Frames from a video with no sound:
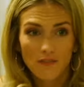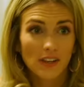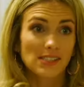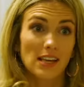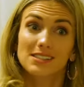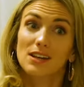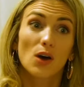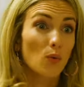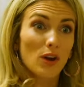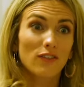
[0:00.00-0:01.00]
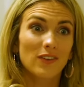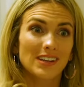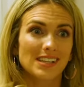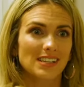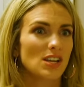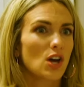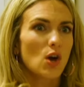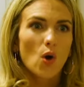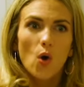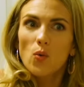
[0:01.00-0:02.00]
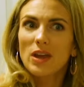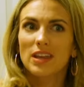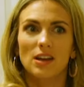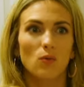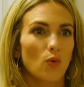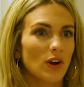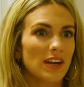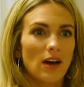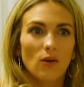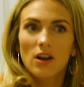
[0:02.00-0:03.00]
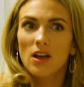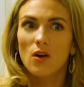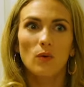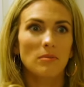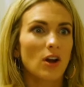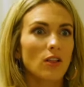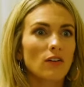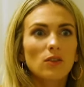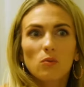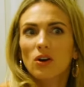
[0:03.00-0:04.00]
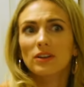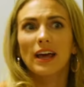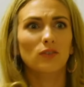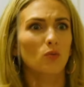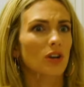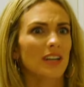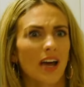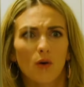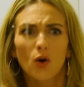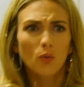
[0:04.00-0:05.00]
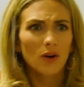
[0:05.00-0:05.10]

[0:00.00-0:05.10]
I can fix this. We're gonna fix this. We can work it out. Women all over the world have to work it out.